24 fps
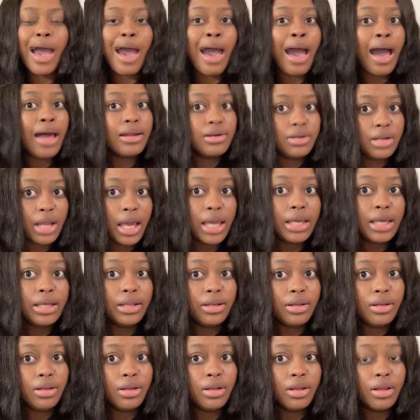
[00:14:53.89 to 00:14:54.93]
I
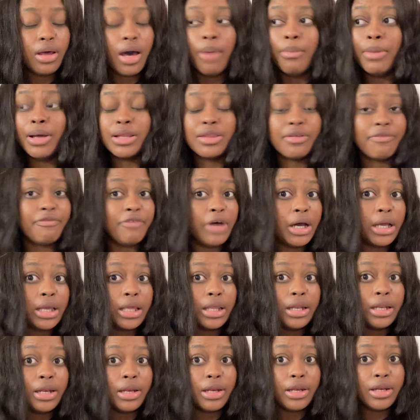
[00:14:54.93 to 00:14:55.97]
date a
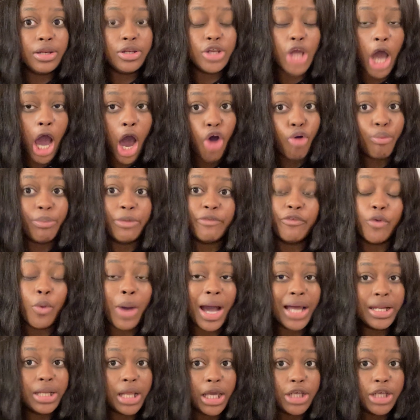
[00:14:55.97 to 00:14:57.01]
motherfucking dog before
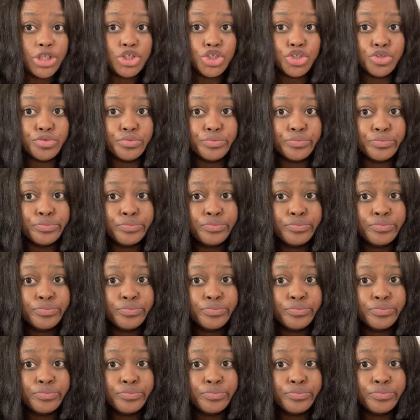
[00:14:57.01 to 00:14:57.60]
I date you.